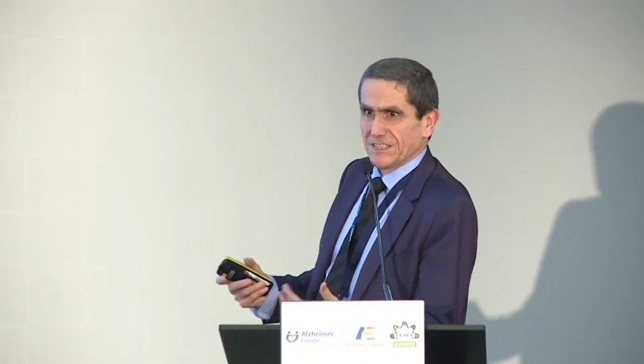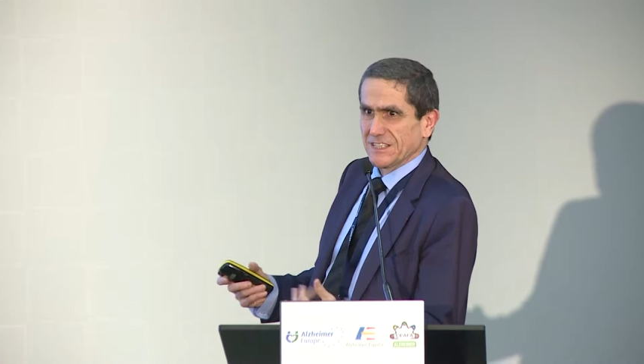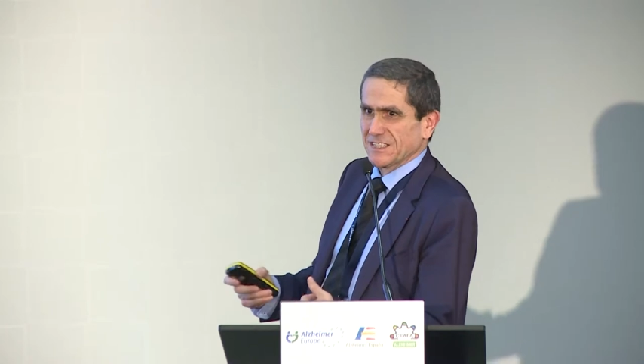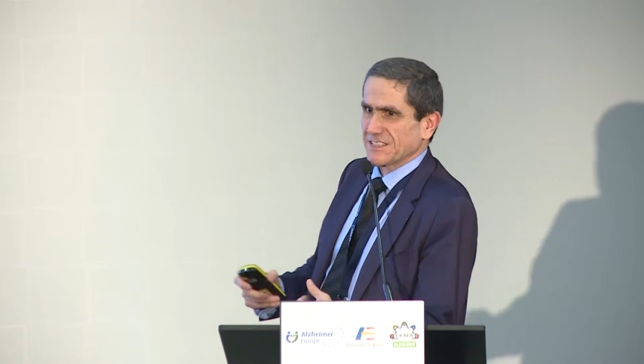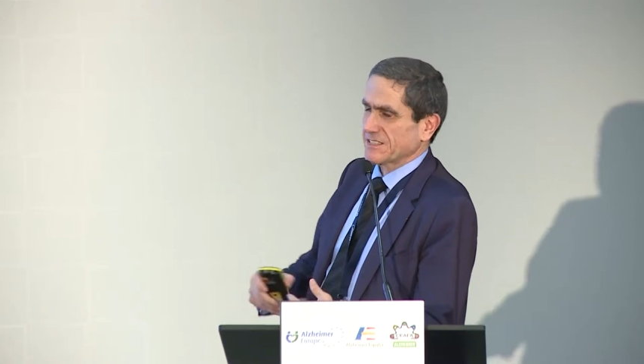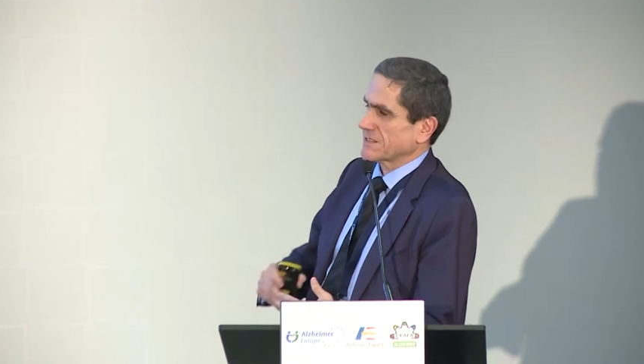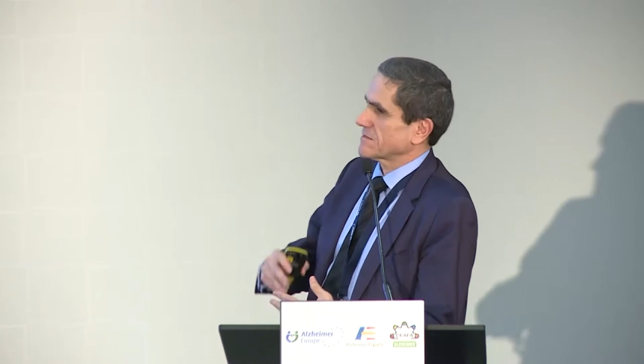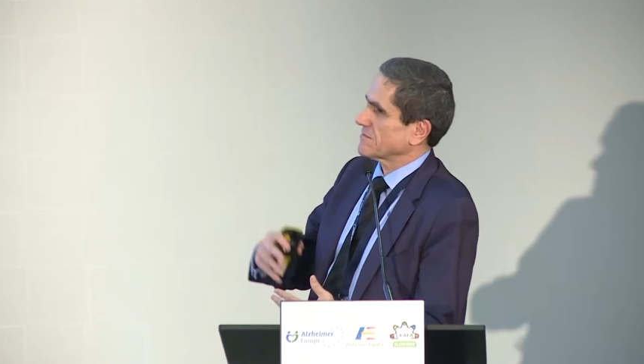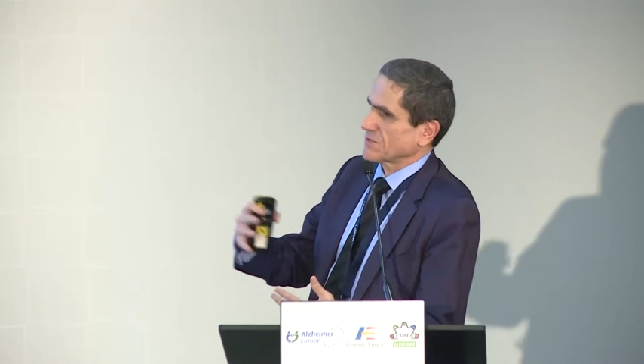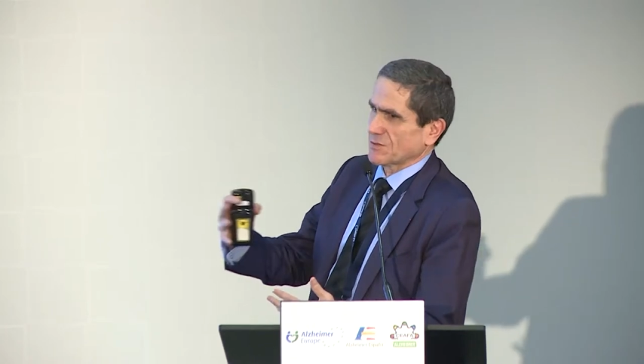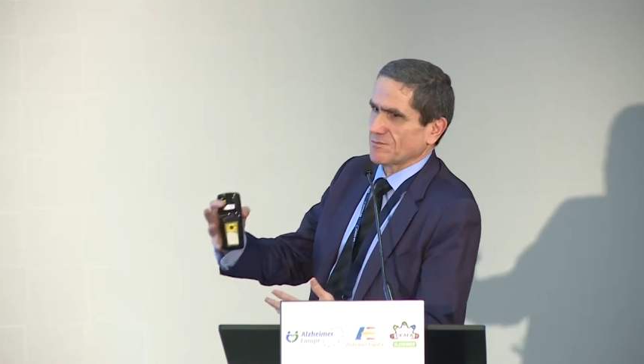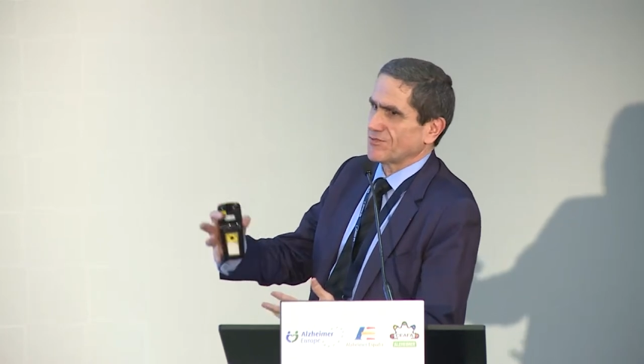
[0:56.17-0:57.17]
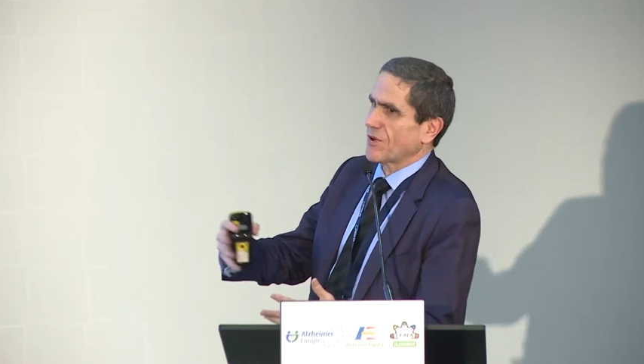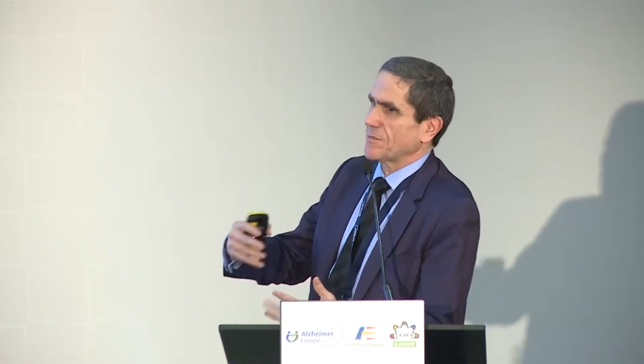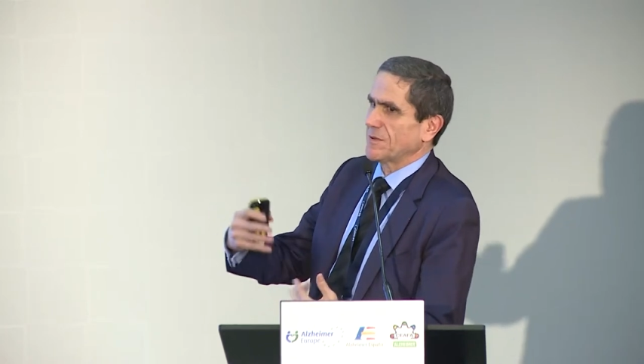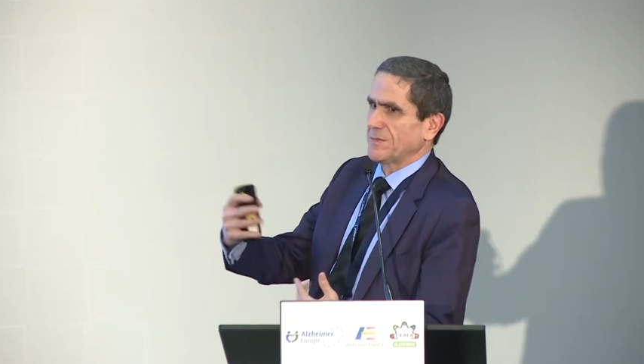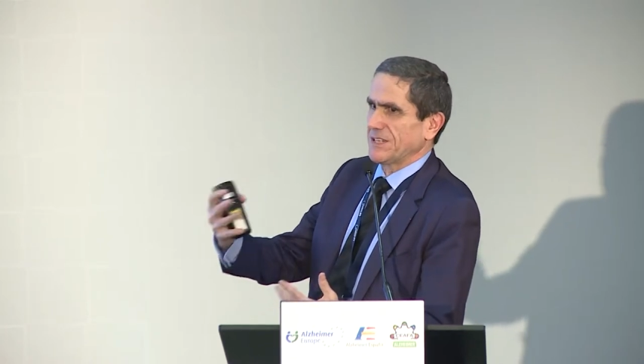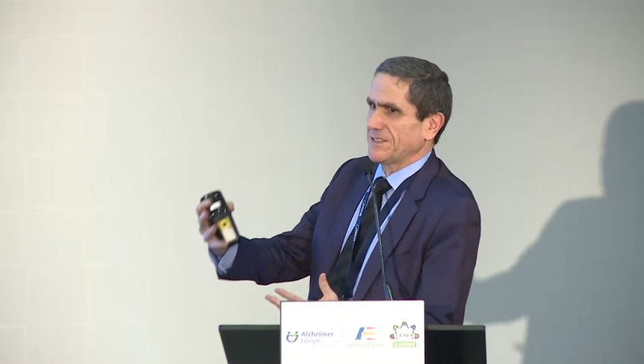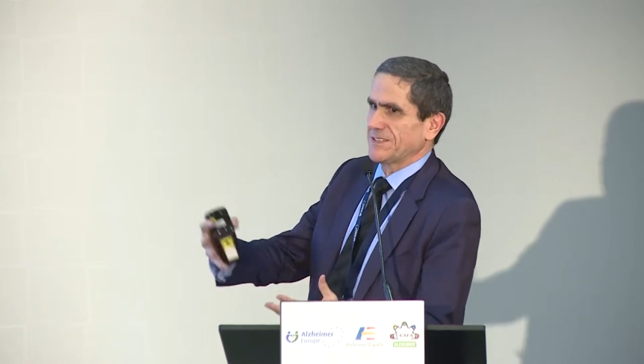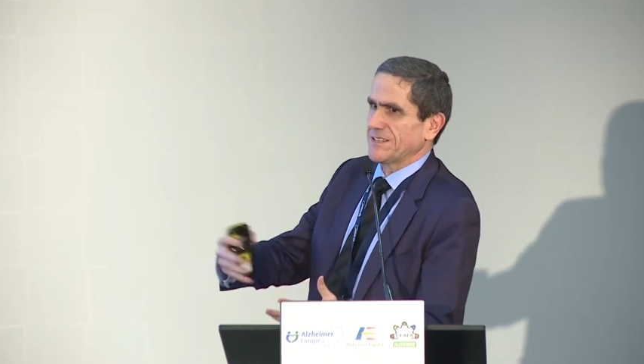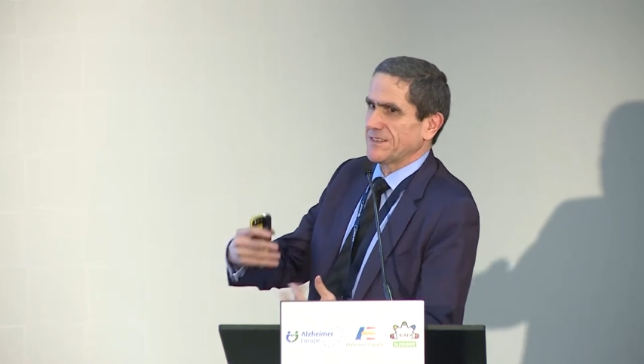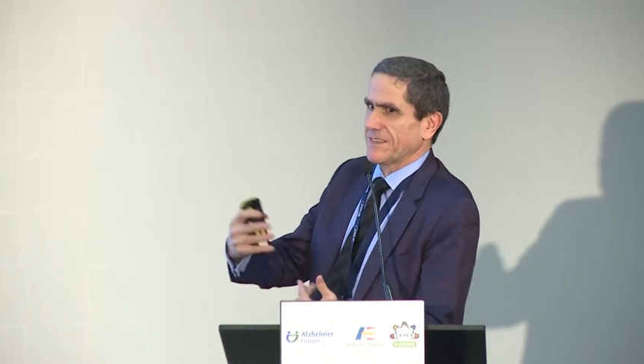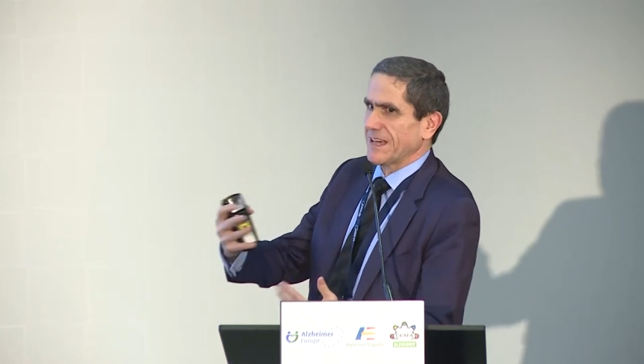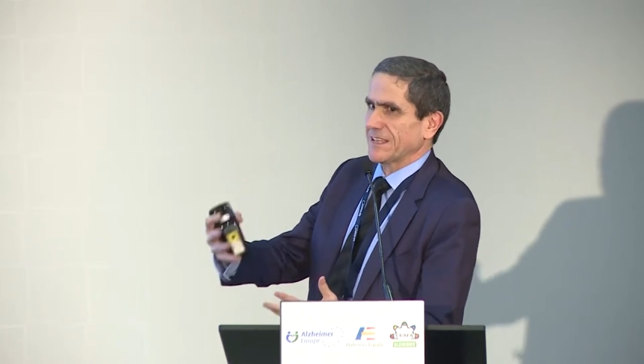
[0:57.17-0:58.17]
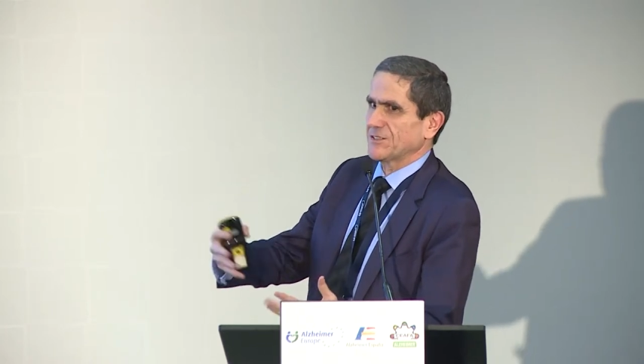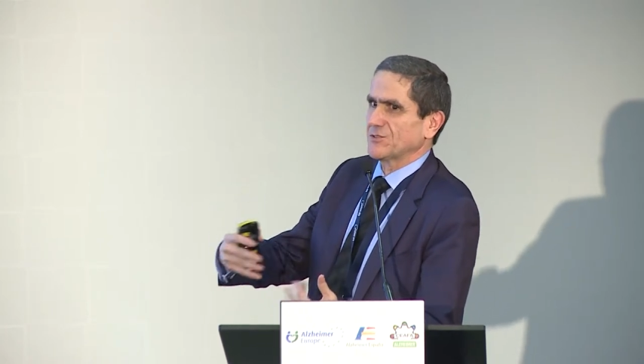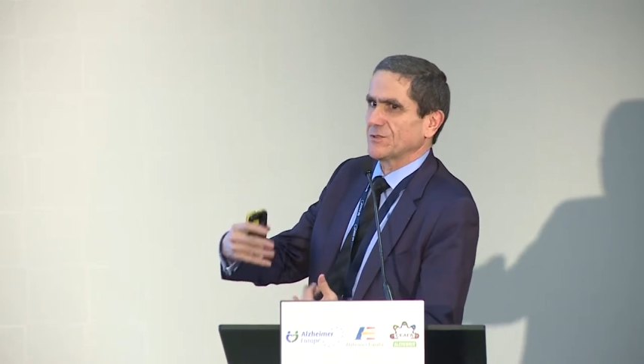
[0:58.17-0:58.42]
is the probability that